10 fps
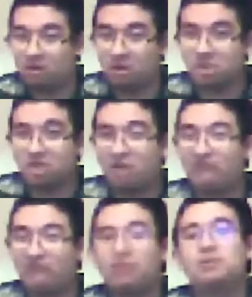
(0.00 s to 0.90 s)
Because I
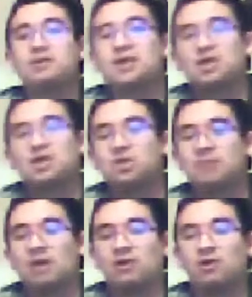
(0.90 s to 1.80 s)
don't think we're going to get a
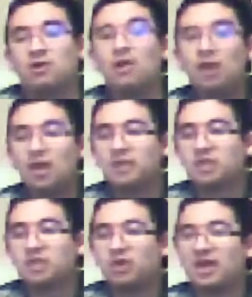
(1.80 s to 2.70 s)
new Mario
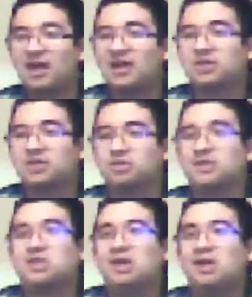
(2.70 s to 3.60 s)
until the NX,
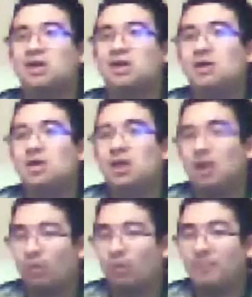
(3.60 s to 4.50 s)
honestly.
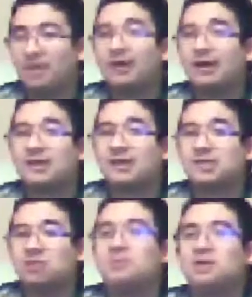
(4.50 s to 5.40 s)
It would be
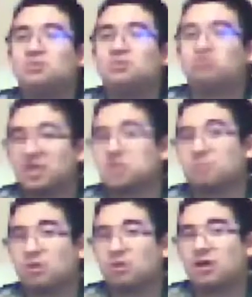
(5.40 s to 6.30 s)
nice. It would be a great
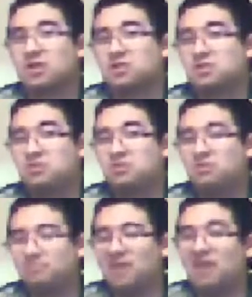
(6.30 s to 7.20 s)
surprise.
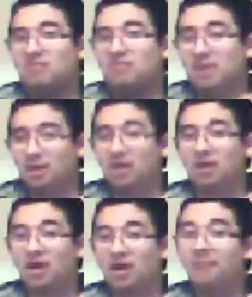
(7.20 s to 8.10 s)
Believe me,
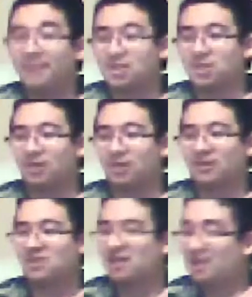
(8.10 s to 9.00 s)
I, I'd be
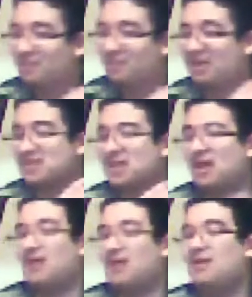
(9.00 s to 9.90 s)
shocked,
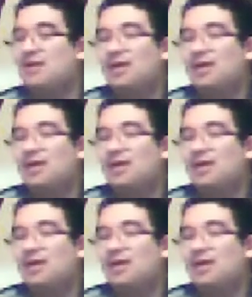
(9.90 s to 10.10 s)
personally.